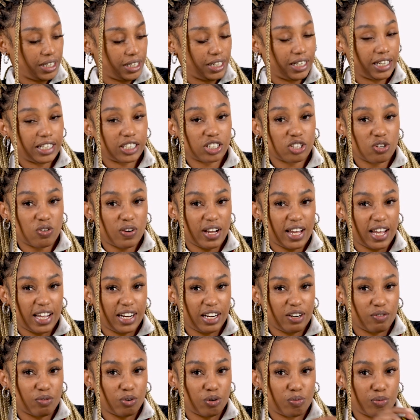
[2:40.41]
Let's go ahead
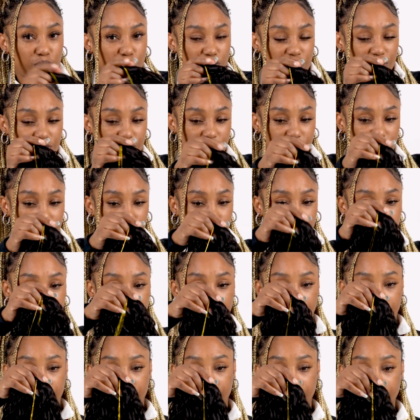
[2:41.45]
and remove it from the
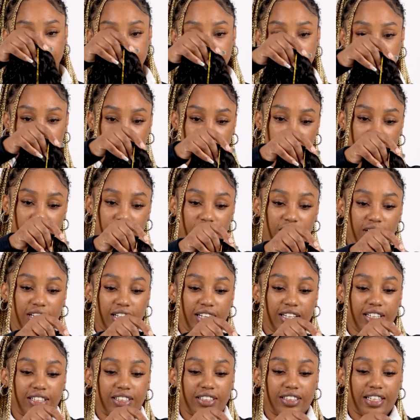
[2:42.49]
package.
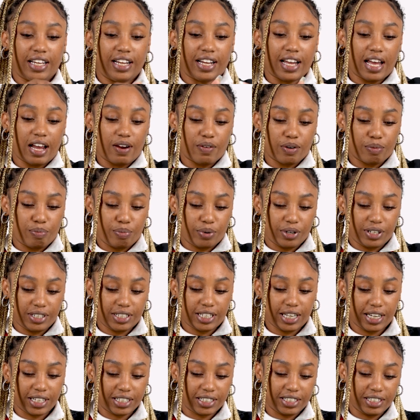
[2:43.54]
Take our
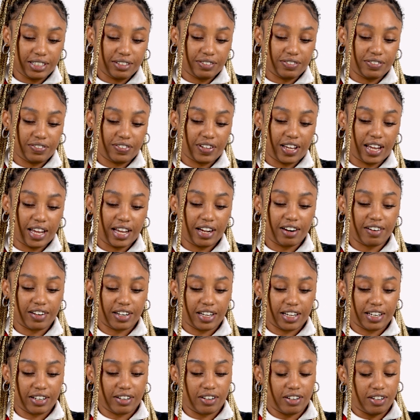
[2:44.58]
protective
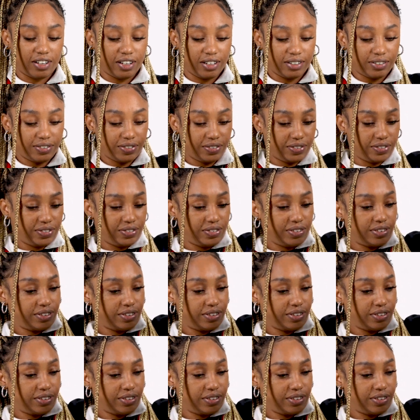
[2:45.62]
hairnet off